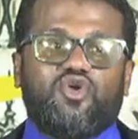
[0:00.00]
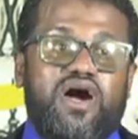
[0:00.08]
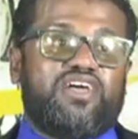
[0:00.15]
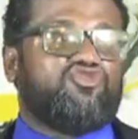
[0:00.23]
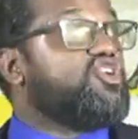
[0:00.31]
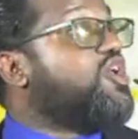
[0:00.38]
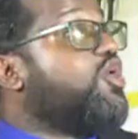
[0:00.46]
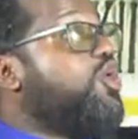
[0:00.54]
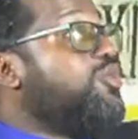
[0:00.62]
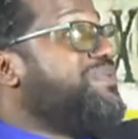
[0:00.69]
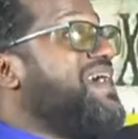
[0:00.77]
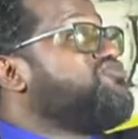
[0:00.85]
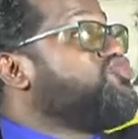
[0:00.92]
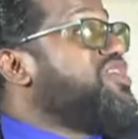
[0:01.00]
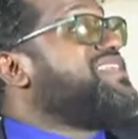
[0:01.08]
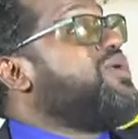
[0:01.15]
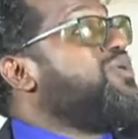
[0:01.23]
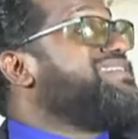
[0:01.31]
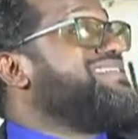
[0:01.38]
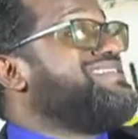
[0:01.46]
Andrea go up, Andrea and I
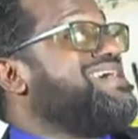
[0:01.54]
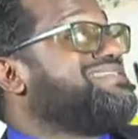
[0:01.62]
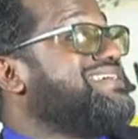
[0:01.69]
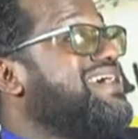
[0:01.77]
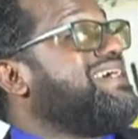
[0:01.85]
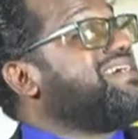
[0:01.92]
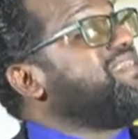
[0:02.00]
want to talk and they